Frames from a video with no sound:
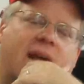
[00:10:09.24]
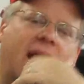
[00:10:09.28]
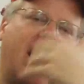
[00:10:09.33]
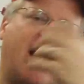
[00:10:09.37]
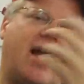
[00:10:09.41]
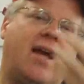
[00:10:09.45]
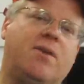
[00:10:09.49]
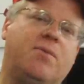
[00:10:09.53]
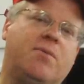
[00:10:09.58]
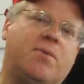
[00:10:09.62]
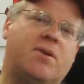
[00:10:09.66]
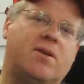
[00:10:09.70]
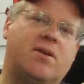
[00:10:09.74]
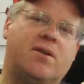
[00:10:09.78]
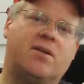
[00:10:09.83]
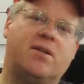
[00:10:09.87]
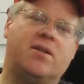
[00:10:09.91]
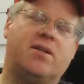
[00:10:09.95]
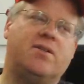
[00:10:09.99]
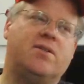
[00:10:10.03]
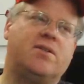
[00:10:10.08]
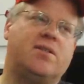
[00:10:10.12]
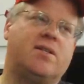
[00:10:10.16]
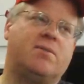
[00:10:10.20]
And we're
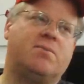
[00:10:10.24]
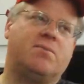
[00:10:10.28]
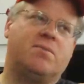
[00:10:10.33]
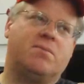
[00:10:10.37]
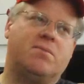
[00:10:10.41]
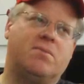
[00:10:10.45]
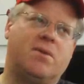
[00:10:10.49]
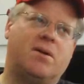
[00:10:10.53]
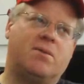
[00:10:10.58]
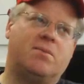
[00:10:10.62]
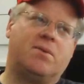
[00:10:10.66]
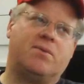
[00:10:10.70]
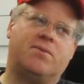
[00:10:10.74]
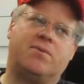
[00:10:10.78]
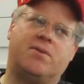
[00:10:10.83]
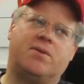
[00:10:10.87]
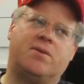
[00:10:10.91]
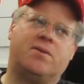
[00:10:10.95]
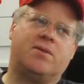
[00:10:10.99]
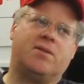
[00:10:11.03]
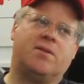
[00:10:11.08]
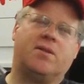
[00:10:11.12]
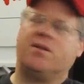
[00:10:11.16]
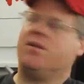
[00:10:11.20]
using mobile
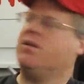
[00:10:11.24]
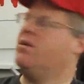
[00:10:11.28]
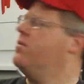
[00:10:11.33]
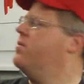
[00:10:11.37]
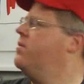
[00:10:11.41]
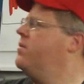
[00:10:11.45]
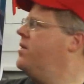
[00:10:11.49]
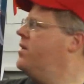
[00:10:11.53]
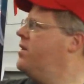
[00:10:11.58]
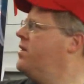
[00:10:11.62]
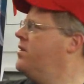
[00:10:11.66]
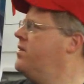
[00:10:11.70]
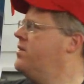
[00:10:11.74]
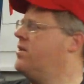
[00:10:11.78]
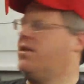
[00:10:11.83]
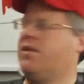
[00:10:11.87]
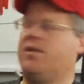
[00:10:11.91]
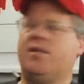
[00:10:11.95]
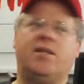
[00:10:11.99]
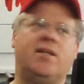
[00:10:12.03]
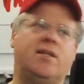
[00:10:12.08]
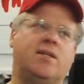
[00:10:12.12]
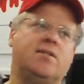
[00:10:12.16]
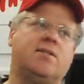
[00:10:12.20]
phone. We're using
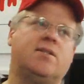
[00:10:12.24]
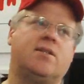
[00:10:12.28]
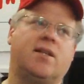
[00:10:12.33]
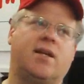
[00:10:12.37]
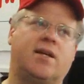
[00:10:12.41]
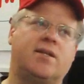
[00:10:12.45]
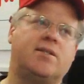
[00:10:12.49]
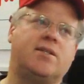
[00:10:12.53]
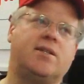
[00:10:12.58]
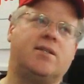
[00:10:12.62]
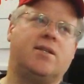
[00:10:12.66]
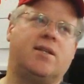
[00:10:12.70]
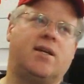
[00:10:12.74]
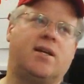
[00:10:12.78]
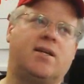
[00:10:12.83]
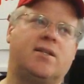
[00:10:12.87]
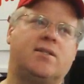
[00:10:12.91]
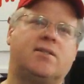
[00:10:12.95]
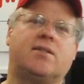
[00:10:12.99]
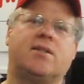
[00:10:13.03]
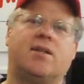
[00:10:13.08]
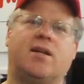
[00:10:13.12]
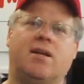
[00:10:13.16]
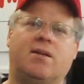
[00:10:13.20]
these less and less,
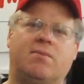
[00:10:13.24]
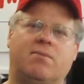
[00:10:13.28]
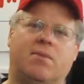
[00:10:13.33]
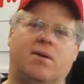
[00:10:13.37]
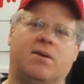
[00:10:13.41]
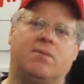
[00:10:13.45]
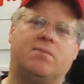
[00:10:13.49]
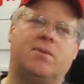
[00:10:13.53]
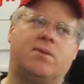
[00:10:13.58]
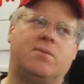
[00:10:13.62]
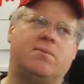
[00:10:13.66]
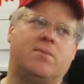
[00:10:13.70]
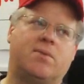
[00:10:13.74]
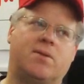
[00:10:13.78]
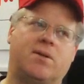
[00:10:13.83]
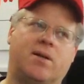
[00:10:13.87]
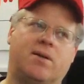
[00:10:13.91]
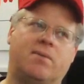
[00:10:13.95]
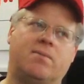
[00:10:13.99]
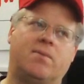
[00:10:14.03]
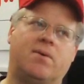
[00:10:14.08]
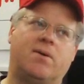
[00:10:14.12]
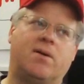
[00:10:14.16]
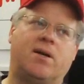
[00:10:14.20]
and mobile more
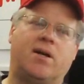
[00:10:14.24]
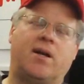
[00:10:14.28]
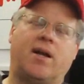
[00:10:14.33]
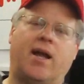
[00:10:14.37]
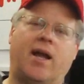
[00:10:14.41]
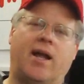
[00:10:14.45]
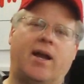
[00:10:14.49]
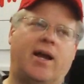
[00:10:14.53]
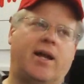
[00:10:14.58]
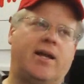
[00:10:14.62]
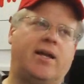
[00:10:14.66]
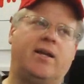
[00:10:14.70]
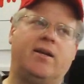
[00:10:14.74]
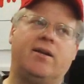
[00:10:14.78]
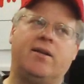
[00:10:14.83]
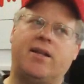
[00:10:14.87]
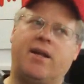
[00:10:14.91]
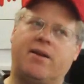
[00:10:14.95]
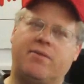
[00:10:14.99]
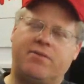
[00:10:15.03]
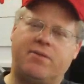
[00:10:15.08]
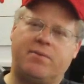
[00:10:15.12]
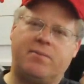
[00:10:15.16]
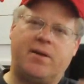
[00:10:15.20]
and more. Sure. And I hear
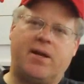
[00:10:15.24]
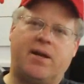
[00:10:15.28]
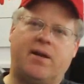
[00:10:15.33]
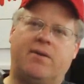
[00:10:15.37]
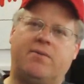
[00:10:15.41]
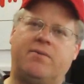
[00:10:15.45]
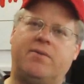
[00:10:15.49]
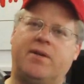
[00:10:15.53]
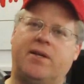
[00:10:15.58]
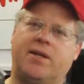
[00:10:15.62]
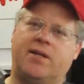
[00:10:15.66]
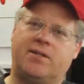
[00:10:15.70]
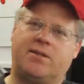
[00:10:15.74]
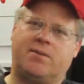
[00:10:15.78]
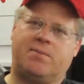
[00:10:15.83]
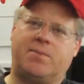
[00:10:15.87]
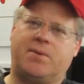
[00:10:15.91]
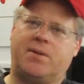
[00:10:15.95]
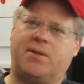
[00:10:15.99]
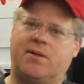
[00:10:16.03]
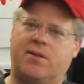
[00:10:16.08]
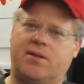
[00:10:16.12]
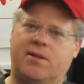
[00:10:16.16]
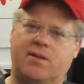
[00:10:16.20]
that from every
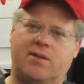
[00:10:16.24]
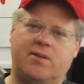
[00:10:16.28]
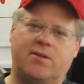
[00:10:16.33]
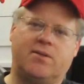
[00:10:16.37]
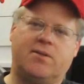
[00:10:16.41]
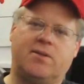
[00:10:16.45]
entrepreneur.